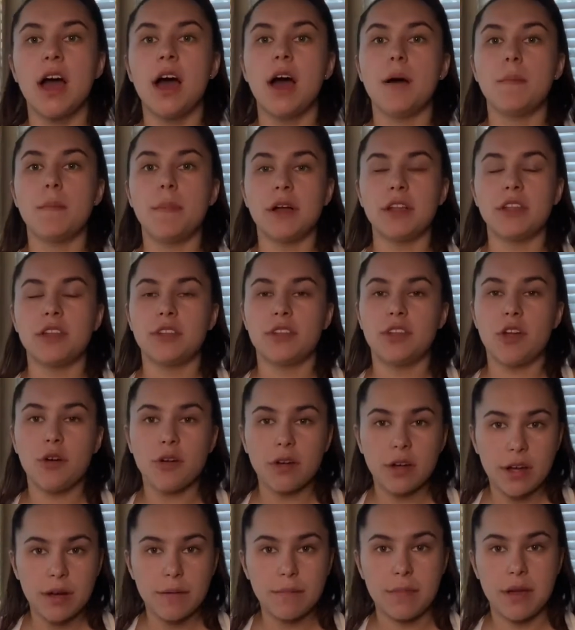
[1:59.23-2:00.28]
but don't
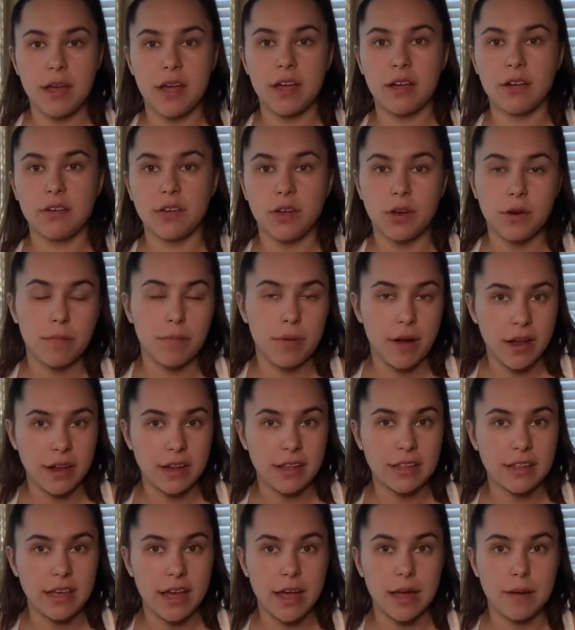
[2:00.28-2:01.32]
compare your body
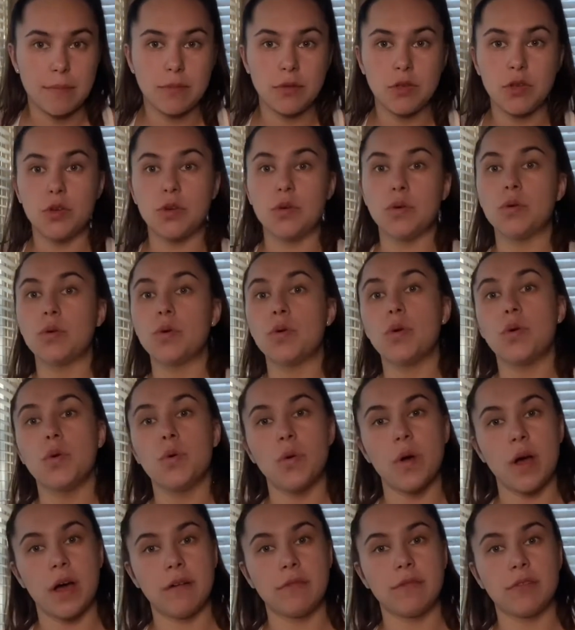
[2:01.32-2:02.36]
type to
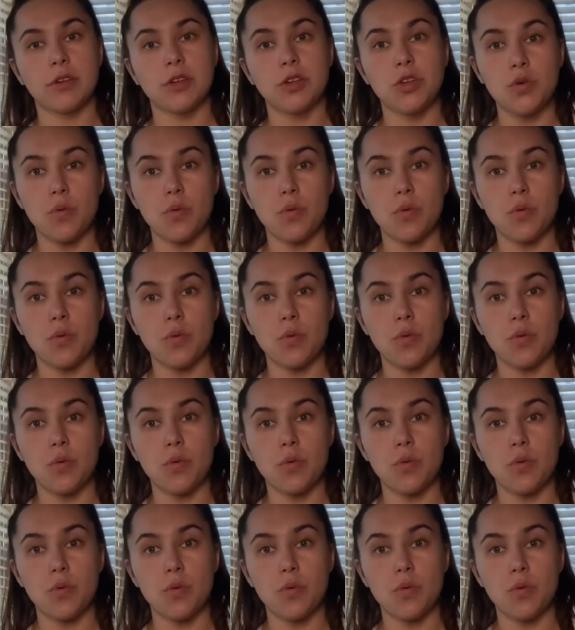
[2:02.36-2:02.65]
whoever you